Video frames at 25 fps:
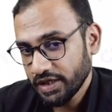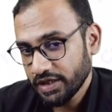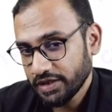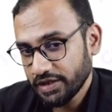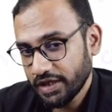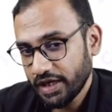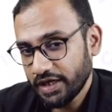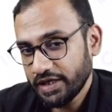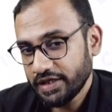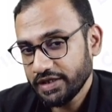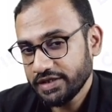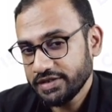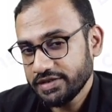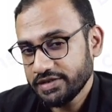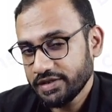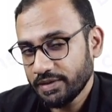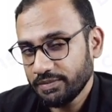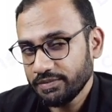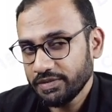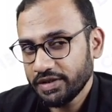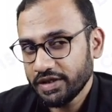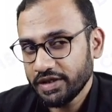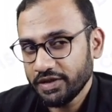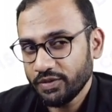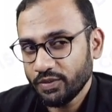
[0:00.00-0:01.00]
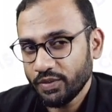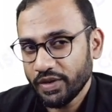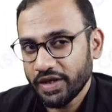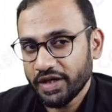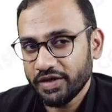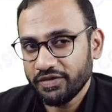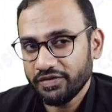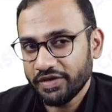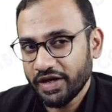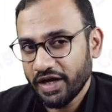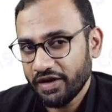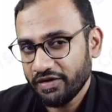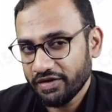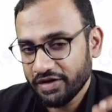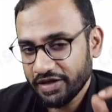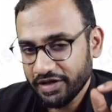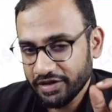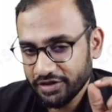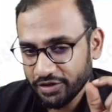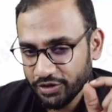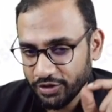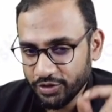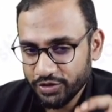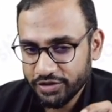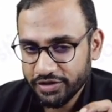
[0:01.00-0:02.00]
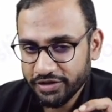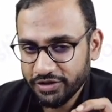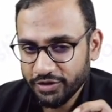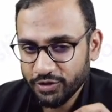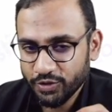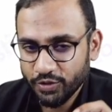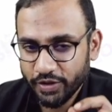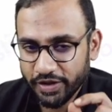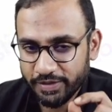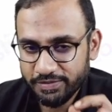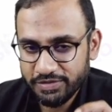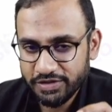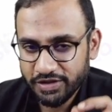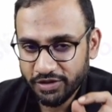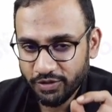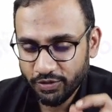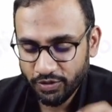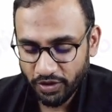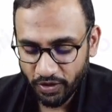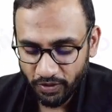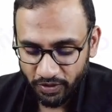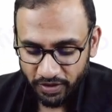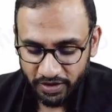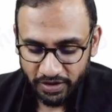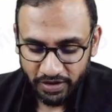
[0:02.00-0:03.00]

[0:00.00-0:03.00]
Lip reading: That is something where we are introducing you to an MCQ now.